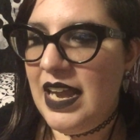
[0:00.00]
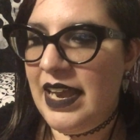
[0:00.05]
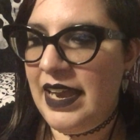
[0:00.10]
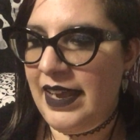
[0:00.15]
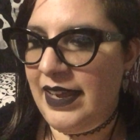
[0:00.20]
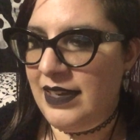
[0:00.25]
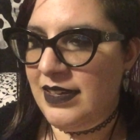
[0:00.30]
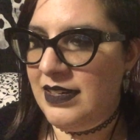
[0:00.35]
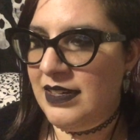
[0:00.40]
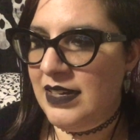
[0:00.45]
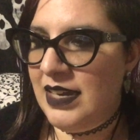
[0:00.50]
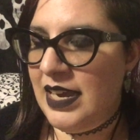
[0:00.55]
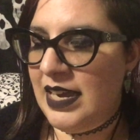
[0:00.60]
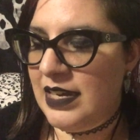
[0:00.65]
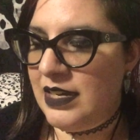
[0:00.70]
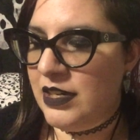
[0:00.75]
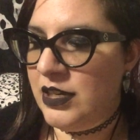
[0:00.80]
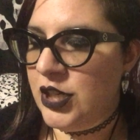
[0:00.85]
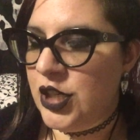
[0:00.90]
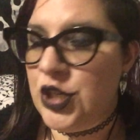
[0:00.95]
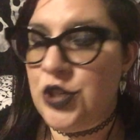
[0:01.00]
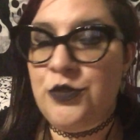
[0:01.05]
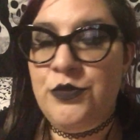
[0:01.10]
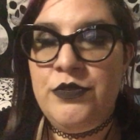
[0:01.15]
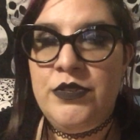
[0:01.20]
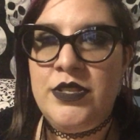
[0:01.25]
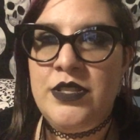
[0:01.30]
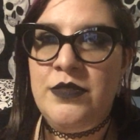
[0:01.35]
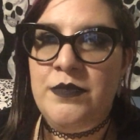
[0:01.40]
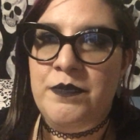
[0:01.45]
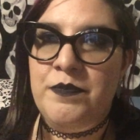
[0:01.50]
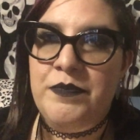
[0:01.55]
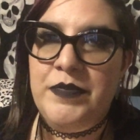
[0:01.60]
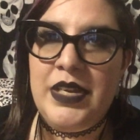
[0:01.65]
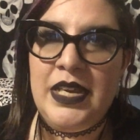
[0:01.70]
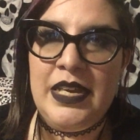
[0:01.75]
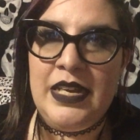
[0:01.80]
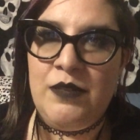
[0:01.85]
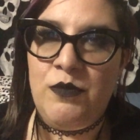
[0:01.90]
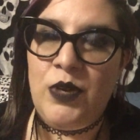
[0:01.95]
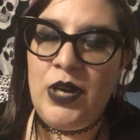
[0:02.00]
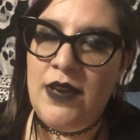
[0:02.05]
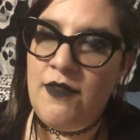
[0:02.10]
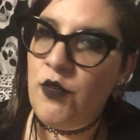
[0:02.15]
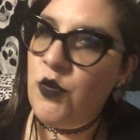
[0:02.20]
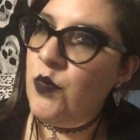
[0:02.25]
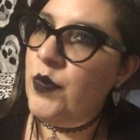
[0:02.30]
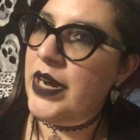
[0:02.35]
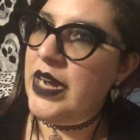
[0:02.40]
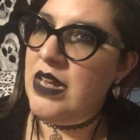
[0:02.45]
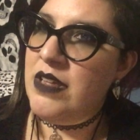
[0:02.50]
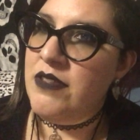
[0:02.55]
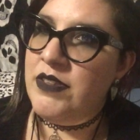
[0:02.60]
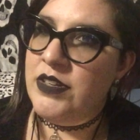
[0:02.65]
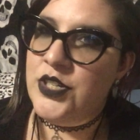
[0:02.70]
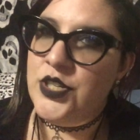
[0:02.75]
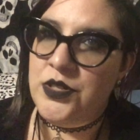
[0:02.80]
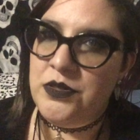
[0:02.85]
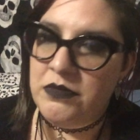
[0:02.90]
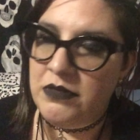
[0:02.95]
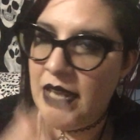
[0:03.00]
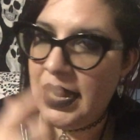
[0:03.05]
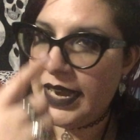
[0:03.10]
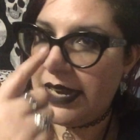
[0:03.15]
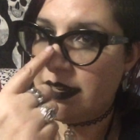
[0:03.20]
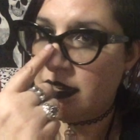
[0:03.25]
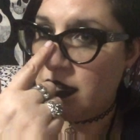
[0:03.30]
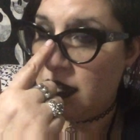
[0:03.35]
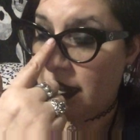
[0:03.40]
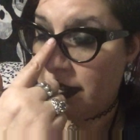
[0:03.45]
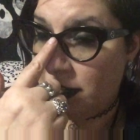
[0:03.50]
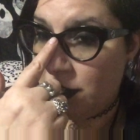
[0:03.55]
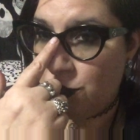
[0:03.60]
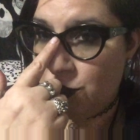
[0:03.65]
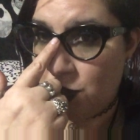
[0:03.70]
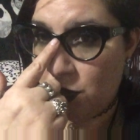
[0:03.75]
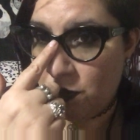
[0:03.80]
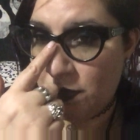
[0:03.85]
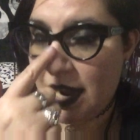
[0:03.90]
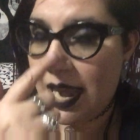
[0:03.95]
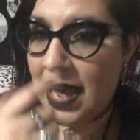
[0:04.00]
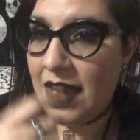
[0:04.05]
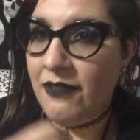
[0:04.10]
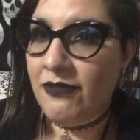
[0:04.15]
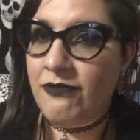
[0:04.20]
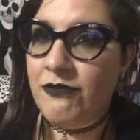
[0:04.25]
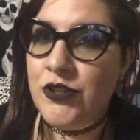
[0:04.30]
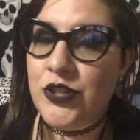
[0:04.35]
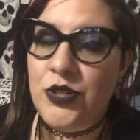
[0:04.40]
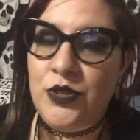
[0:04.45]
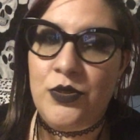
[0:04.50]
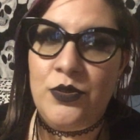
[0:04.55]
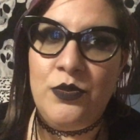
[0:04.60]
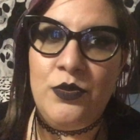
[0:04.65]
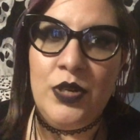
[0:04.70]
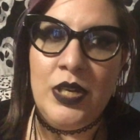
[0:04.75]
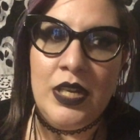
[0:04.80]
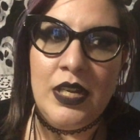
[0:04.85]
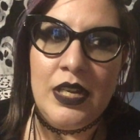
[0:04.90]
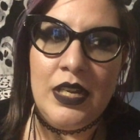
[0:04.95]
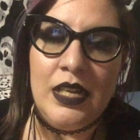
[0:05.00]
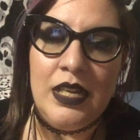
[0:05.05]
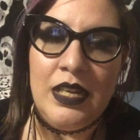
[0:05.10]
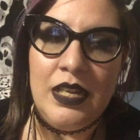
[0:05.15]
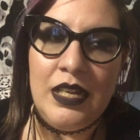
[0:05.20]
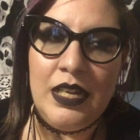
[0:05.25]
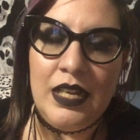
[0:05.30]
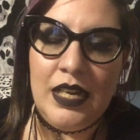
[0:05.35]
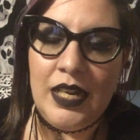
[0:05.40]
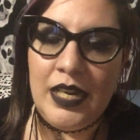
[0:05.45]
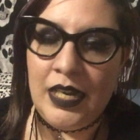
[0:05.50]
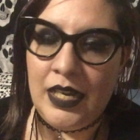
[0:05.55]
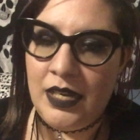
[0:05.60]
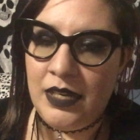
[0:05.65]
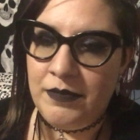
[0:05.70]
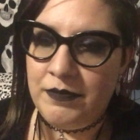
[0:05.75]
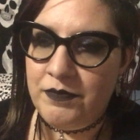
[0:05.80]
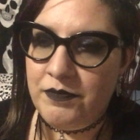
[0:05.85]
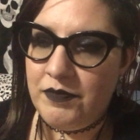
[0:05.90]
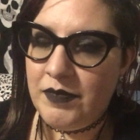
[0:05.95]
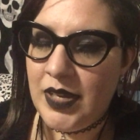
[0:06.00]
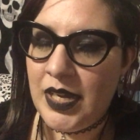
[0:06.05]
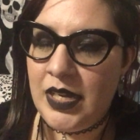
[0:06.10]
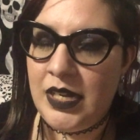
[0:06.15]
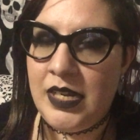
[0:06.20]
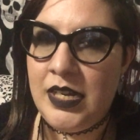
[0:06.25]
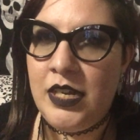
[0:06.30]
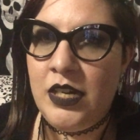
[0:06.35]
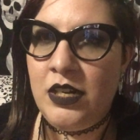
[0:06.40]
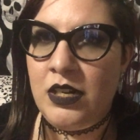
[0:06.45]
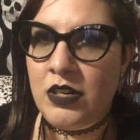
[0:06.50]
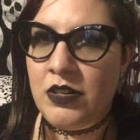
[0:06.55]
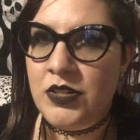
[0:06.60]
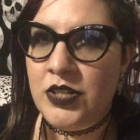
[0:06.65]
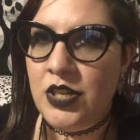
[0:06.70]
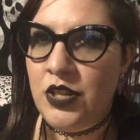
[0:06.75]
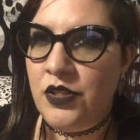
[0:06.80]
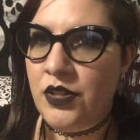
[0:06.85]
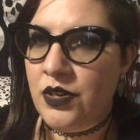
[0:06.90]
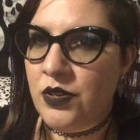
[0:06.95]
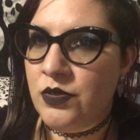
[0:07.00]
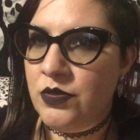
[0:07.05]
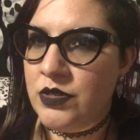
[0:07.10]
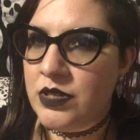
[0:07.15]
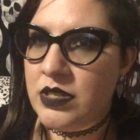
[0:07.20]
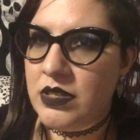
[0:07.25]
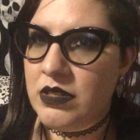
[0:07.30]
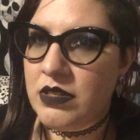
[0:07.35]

and use them in whatever way that you like, and you don't have to adhere to those